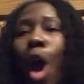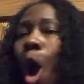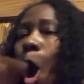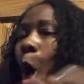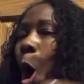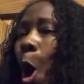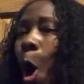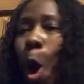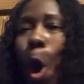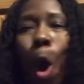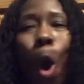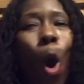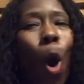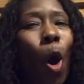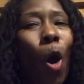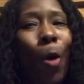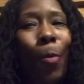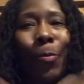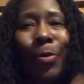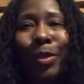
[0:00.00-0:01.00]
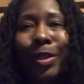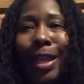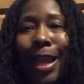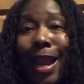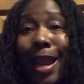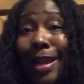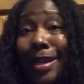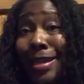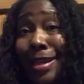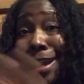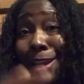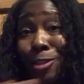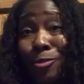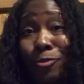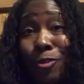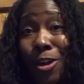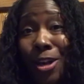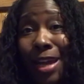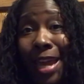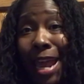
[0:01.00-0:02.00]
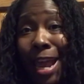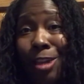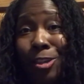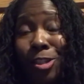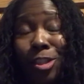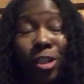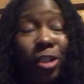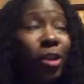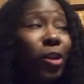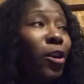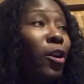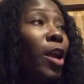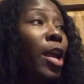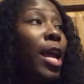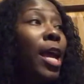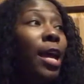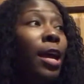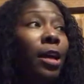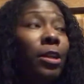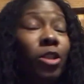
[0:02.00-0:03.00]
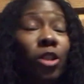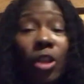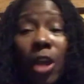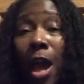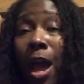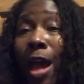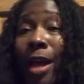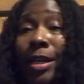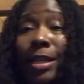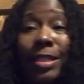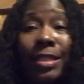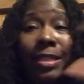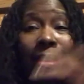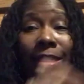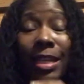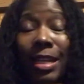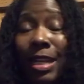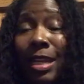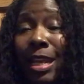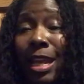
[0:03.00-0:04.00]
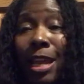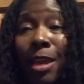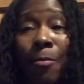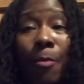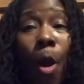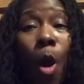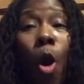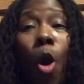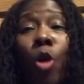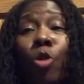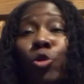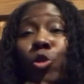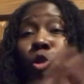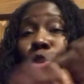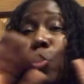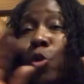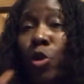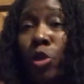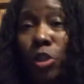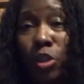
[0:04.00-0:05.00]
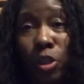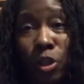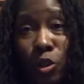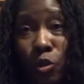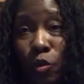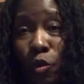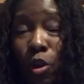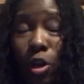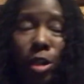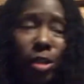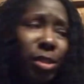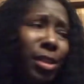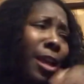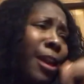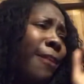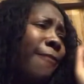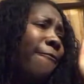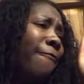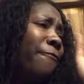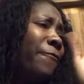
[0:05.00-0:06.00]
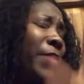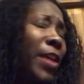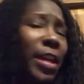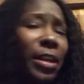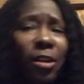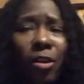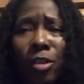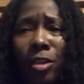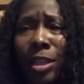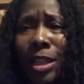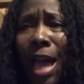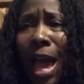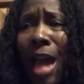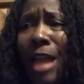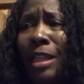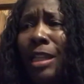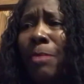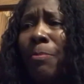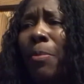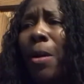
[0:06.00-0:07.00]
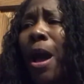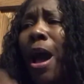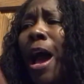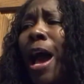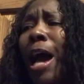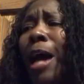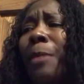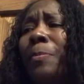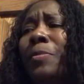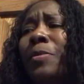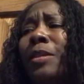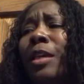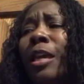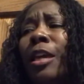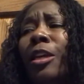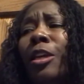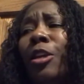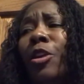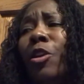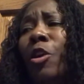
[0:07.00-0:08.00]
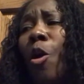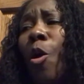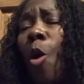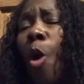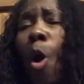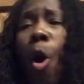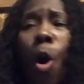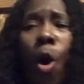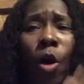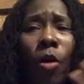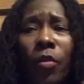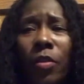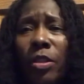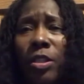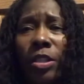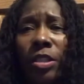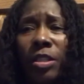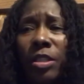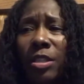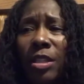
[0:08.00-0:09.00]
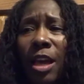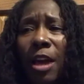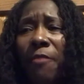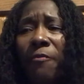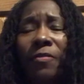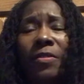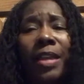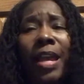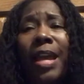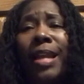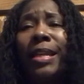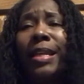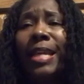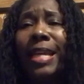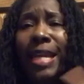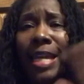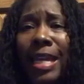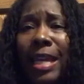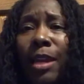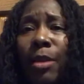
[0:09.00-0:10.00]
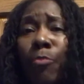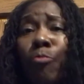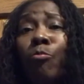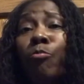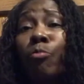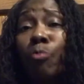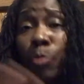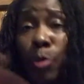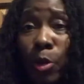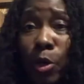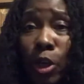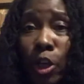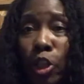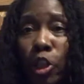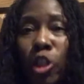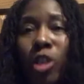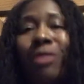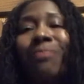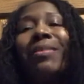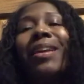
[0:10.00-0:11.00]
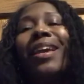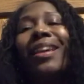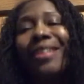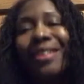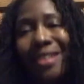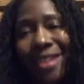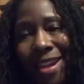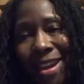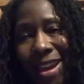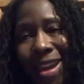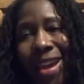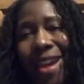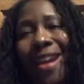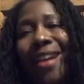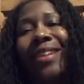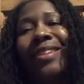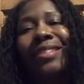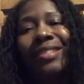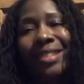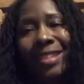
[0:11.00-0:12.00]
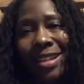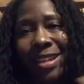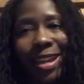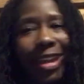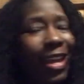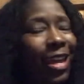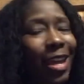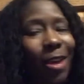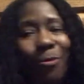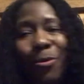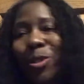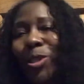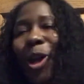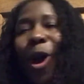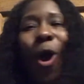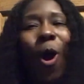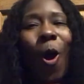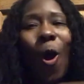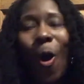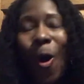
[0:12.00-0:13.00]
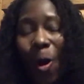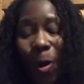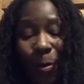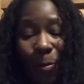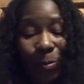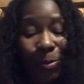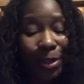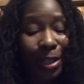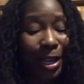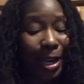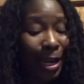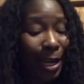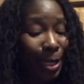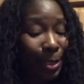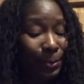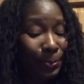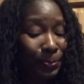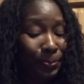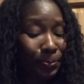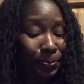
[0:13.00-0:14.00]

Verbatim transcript: All planned. That drug counselor, John is sending him all sorts of drugs. Fentanyl lollipops, you know, all this stuff that he can push. Yeah, it was all planned.